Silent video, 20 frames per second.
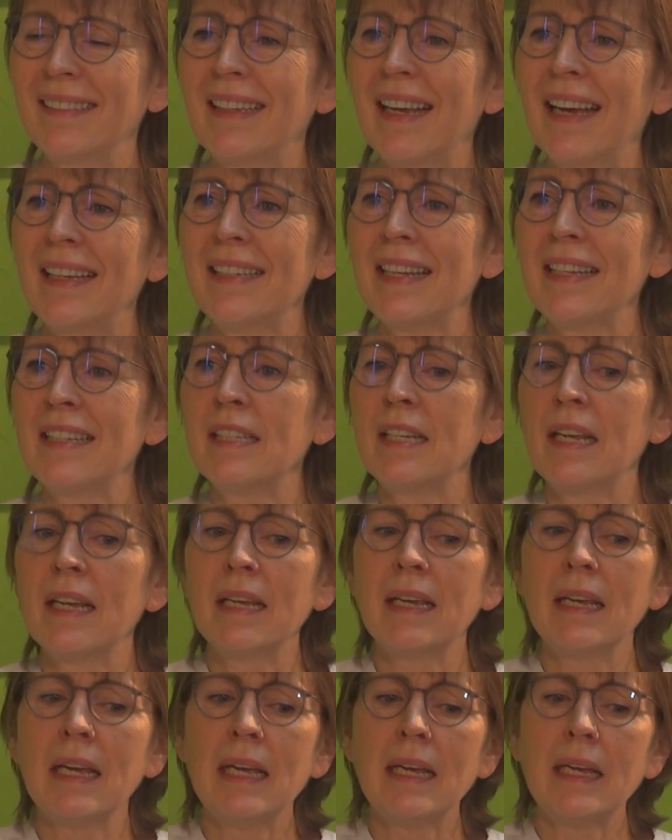As I
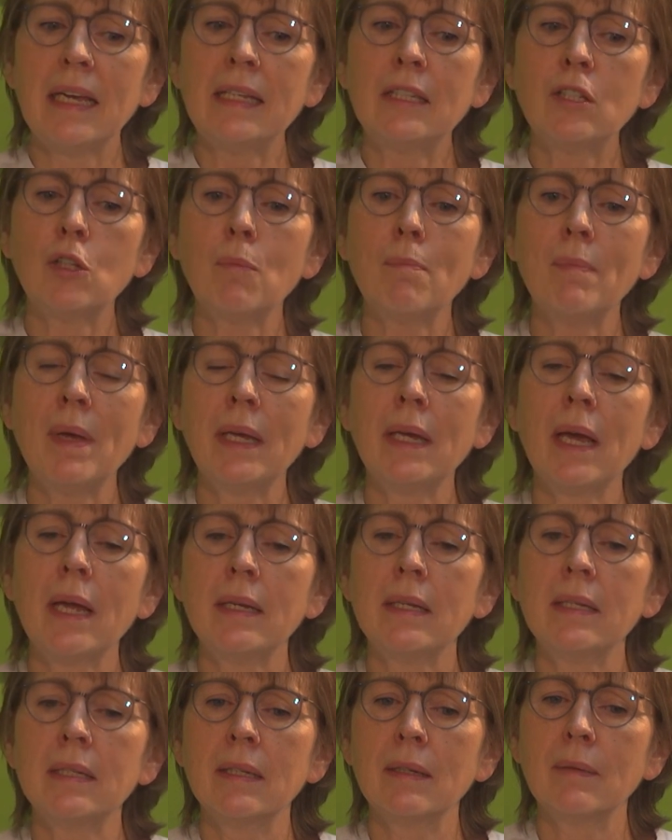say, it's a
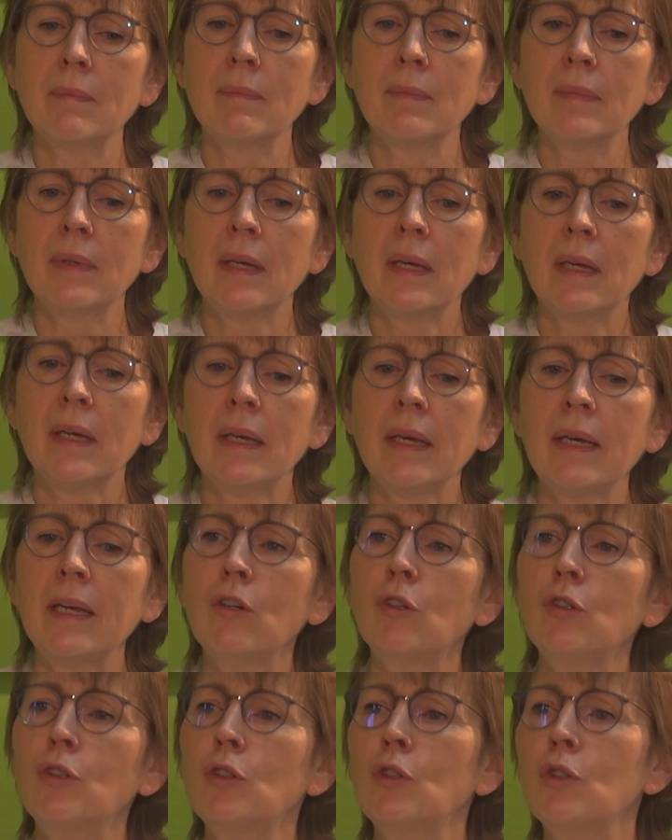mechanism
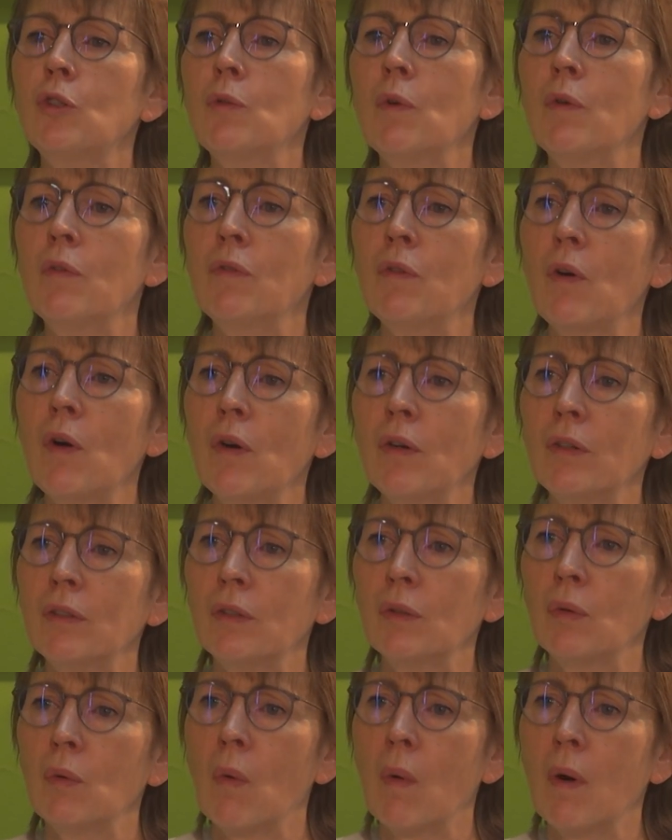in order to
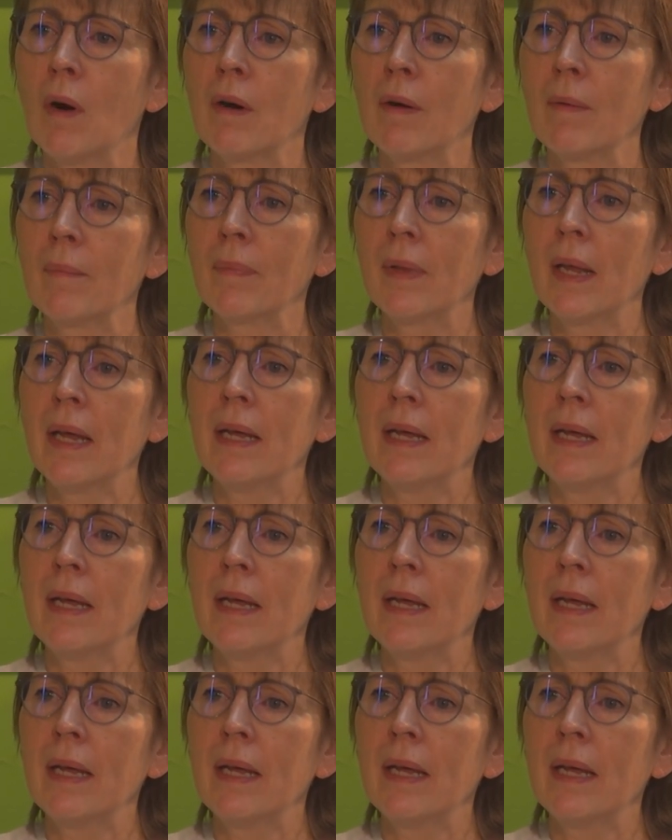avoid war.